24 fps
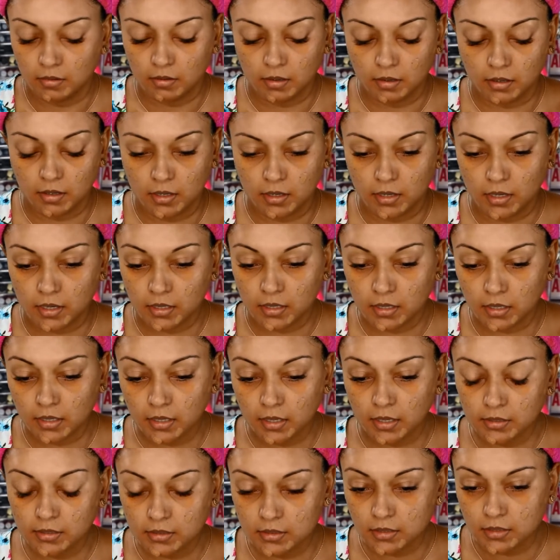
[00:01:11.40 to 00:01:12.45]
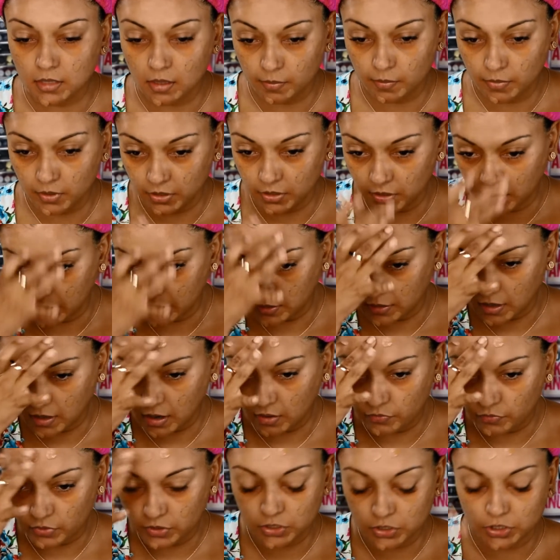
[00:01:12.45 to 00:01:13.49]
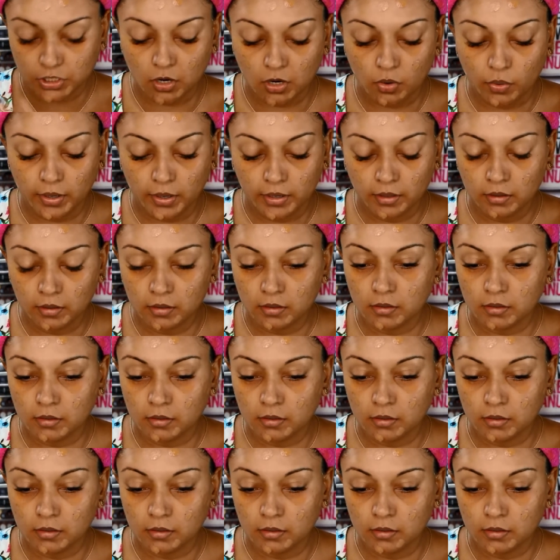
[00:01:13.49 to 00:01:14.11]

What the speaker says: and get some good coverage going.